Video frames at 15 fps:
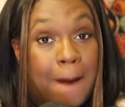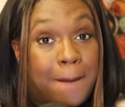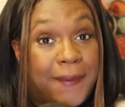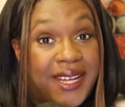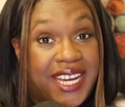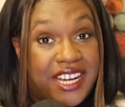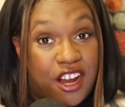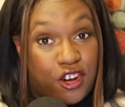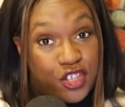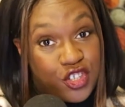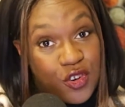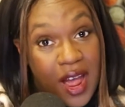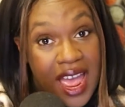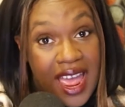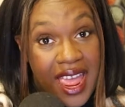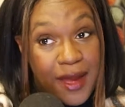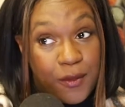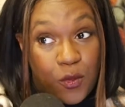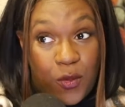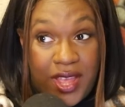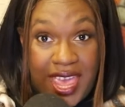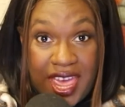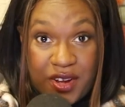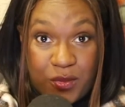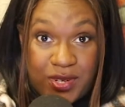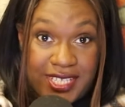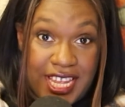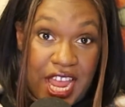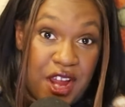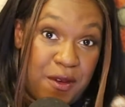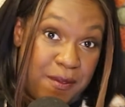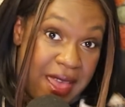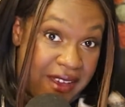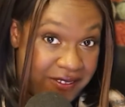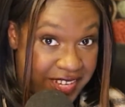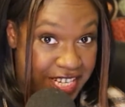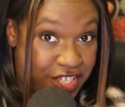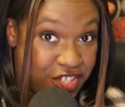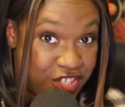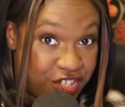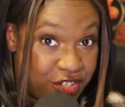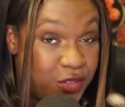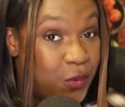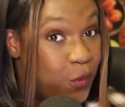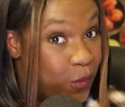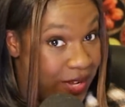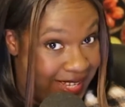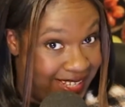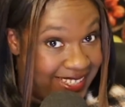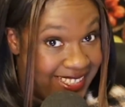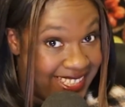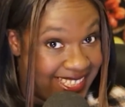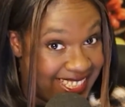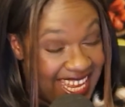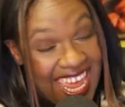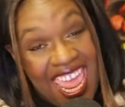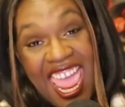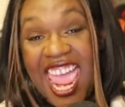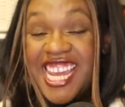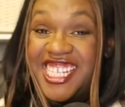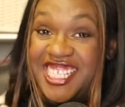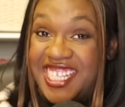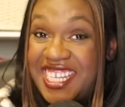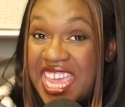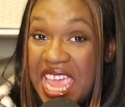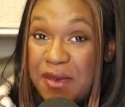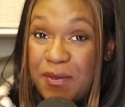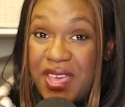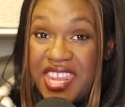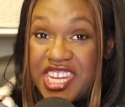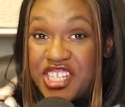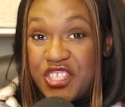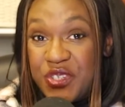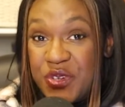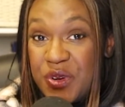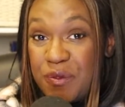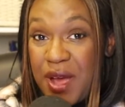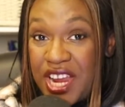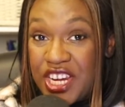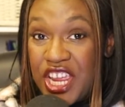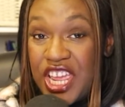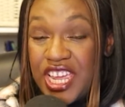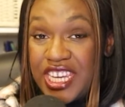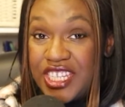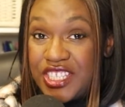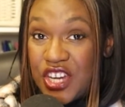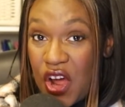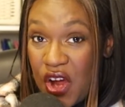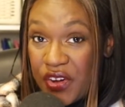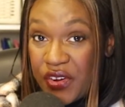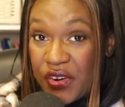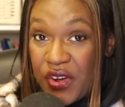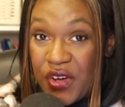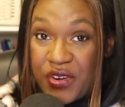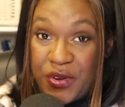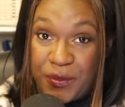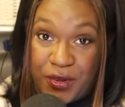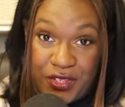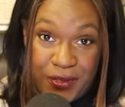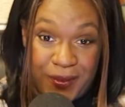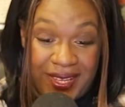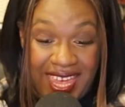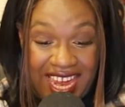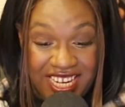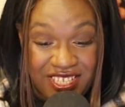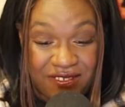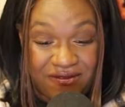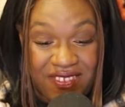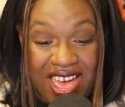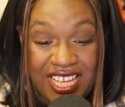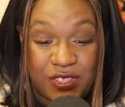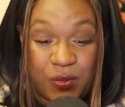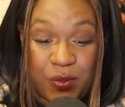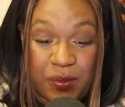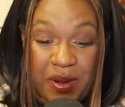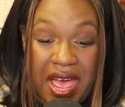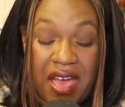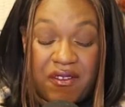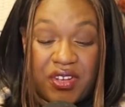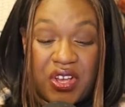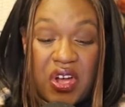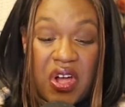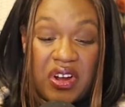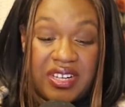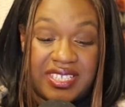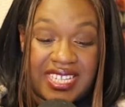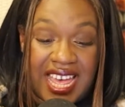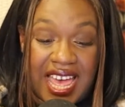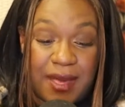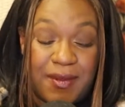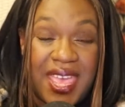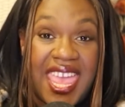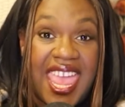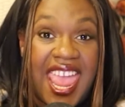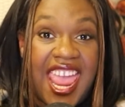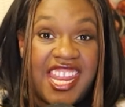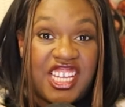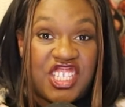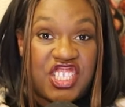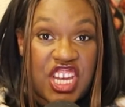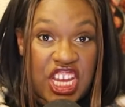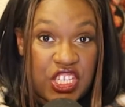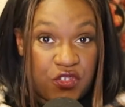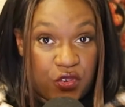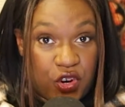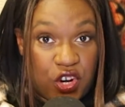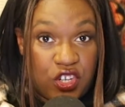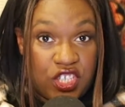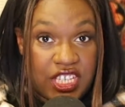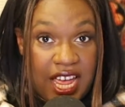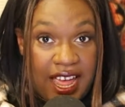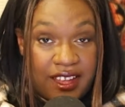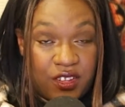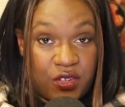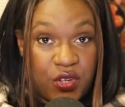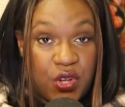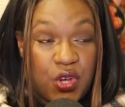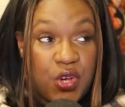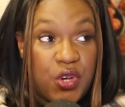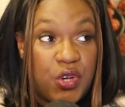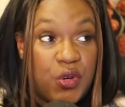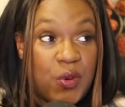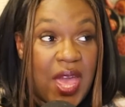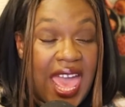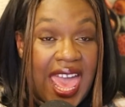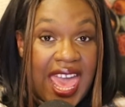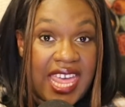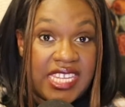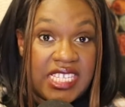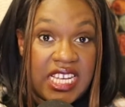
But in our tribe, we had a retired math teacher who was, and she came in and tutored my daughter on her multiplication facts when we were having a hard time, in exchange for her child who had